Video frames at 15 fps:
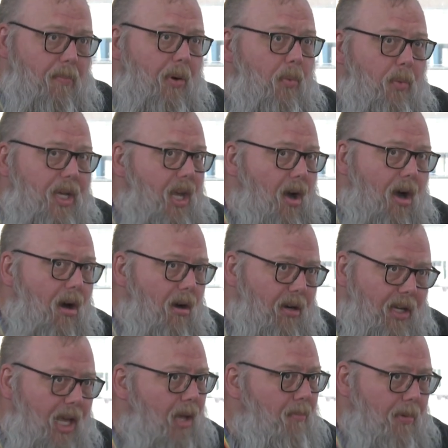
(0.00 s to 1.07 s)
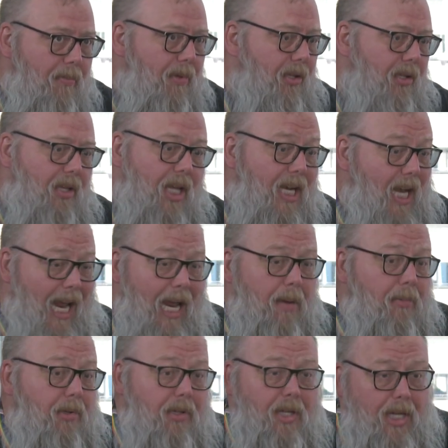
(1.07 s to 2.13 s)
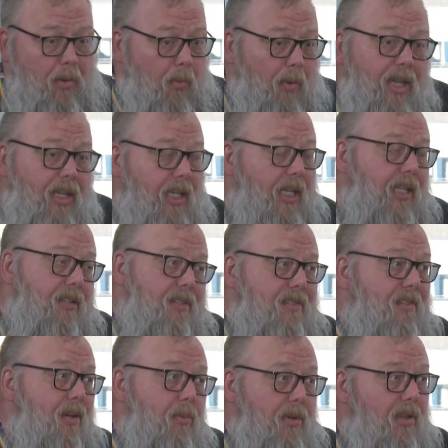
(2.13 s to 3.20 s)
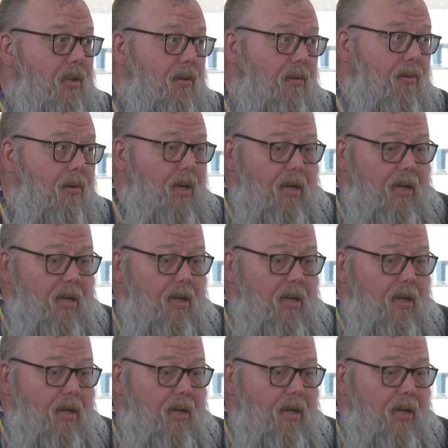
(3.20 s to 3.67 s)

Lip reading: But we are capable and able and willing to sit with you